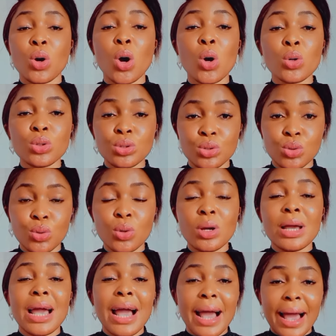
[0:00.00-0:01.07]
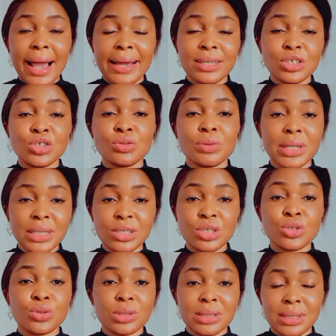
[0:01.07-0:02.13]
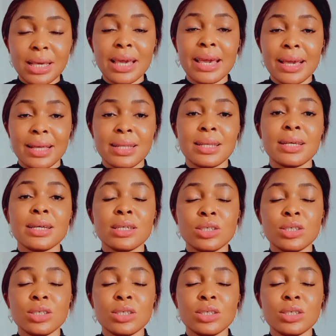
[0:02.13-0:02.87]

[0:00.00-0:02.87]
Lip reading: also hydrate your skin.